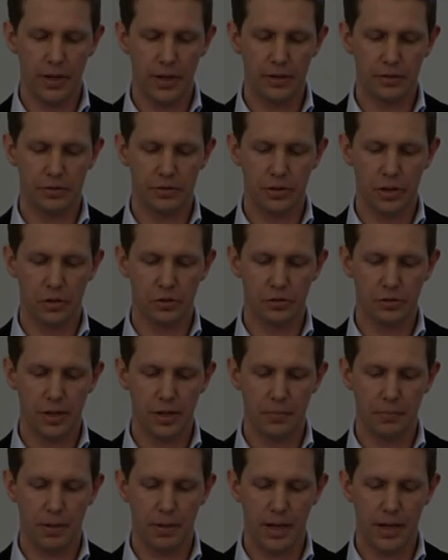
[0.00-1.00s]
there is
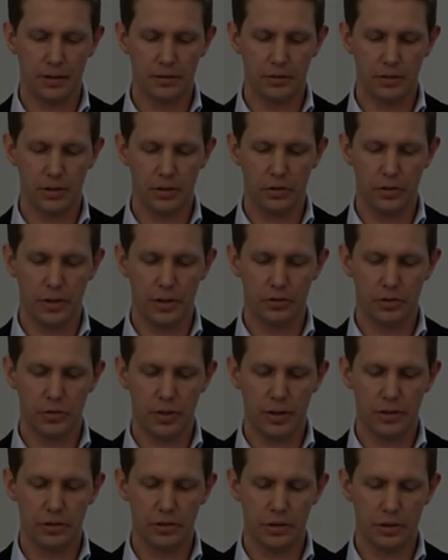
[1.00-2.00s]
no simple answer to
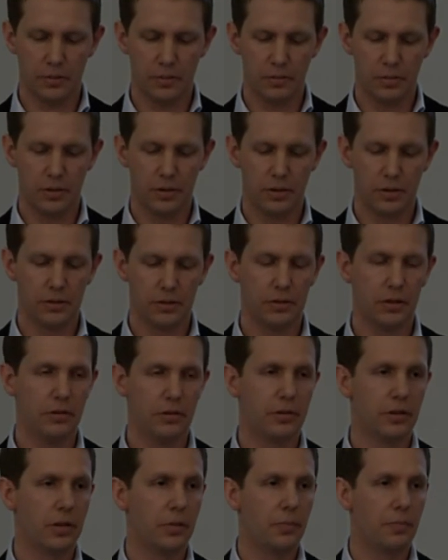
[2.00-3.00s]
this question,
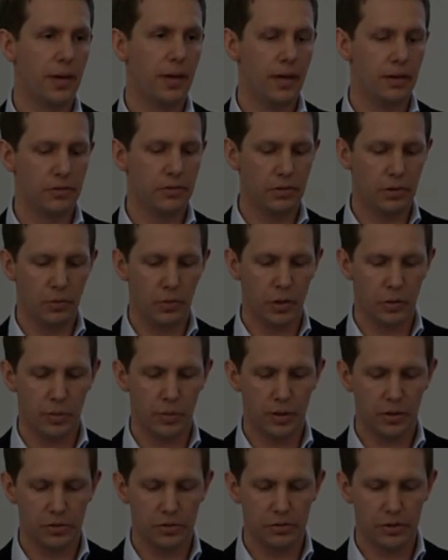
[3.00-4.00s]
since it depends on
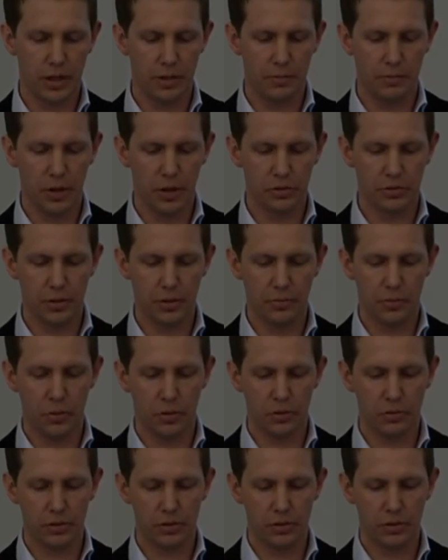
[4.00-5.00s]
what we consider most
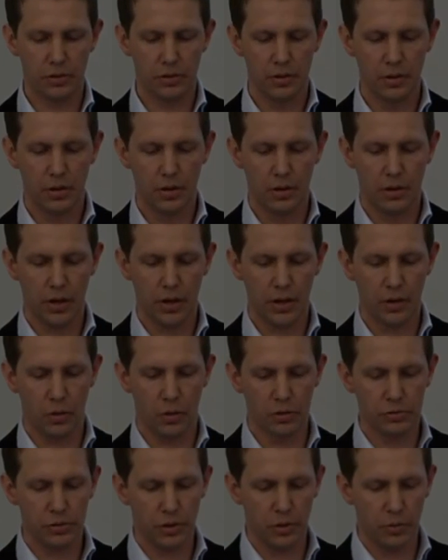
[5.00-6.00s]
important
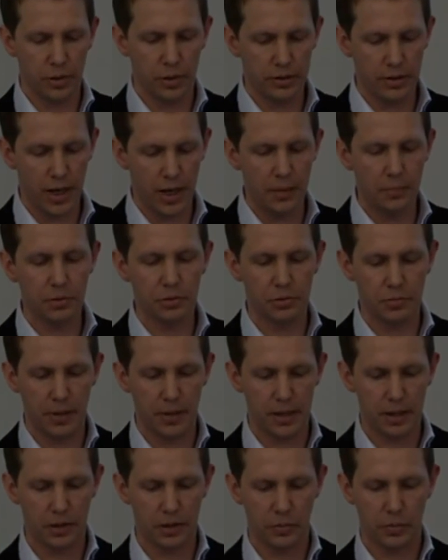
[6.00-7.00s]
and also on what time
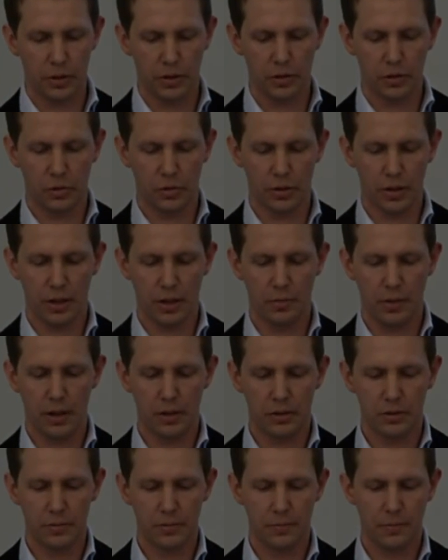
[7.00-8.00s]
perspective we are
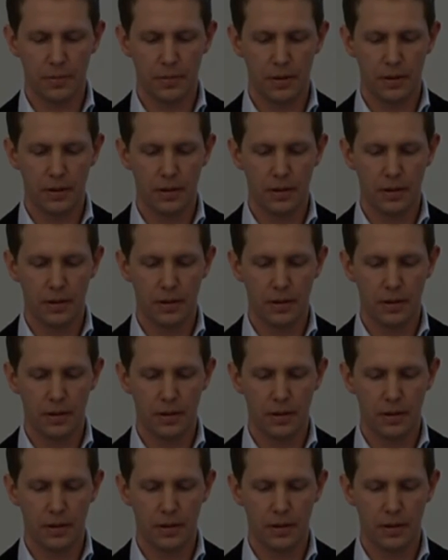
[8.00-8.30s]
talking about.